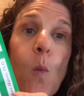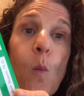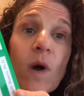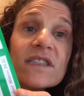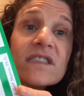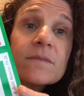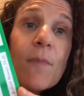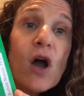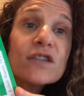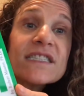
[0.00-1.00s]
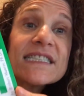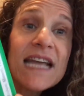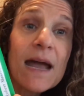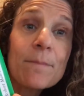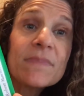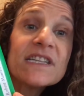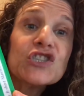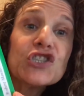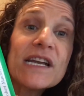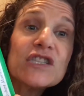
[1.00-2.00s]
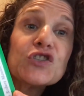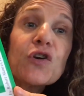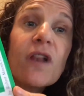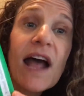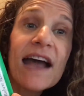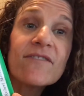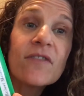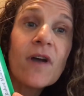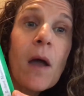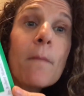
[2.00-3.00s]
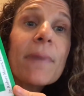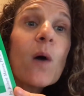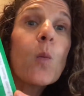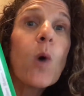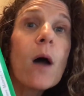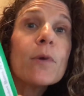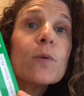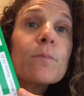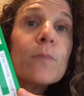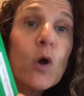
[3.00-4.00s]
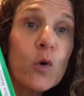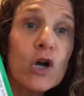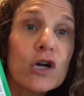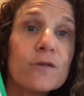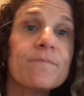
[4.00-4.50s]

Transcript: One Small Step Can Change Your Life by Robert Moore,